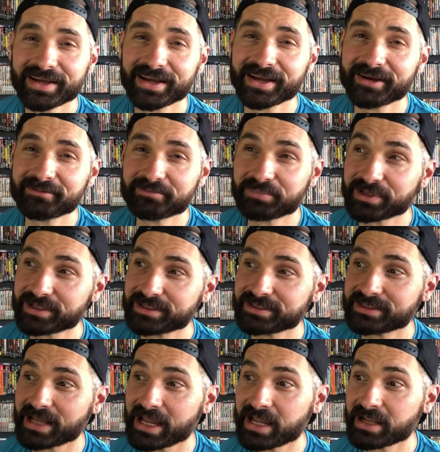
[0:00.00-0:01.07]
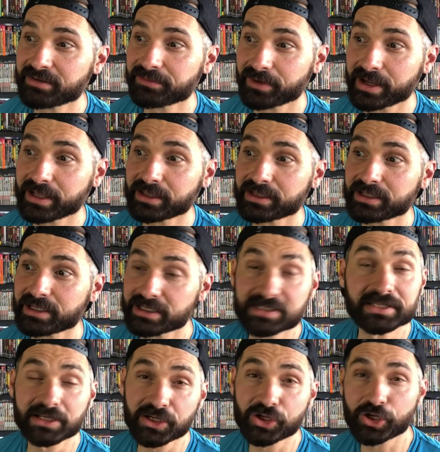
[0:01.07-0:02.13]
Um, but Diane Franklin
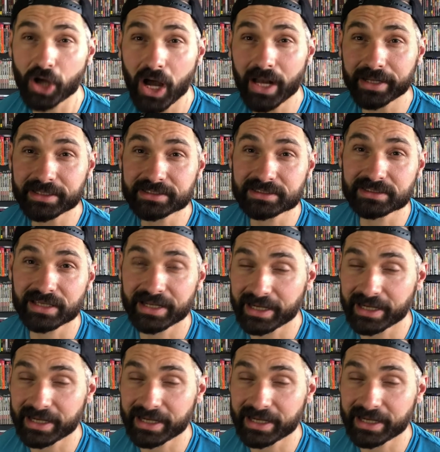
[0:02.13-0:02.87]
is a goddess,